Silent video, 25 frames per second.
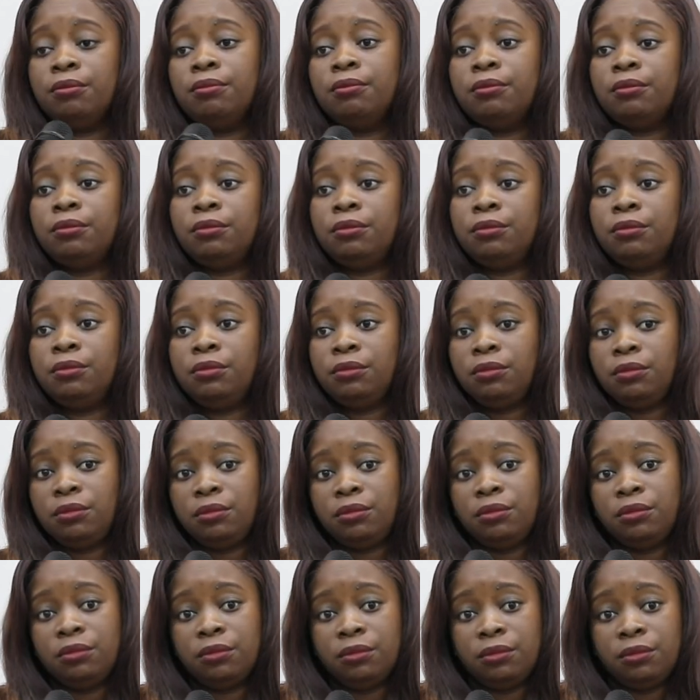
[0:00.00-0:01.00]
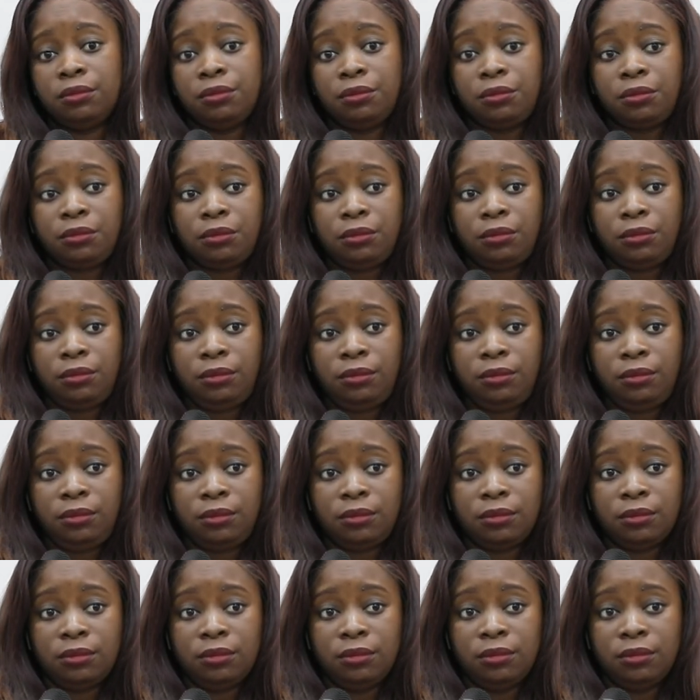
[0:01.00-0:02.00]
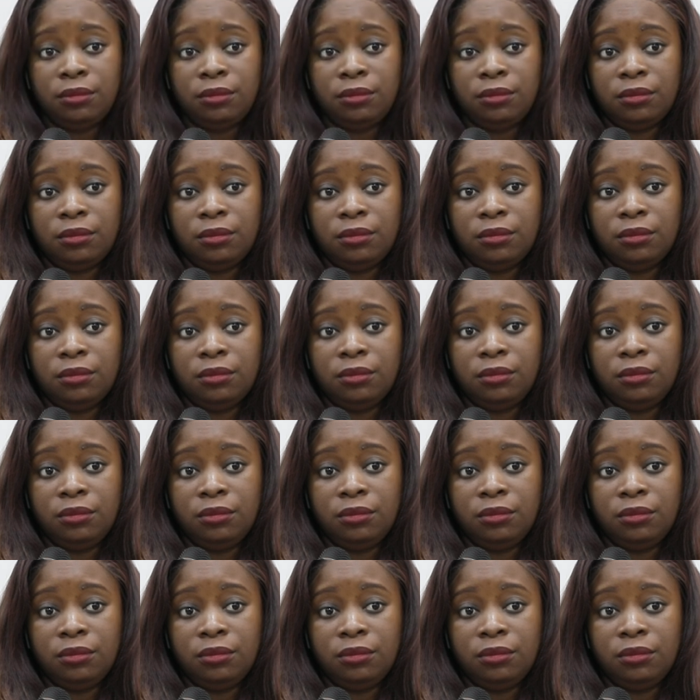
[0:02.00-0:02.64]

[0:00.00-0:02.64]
(silence)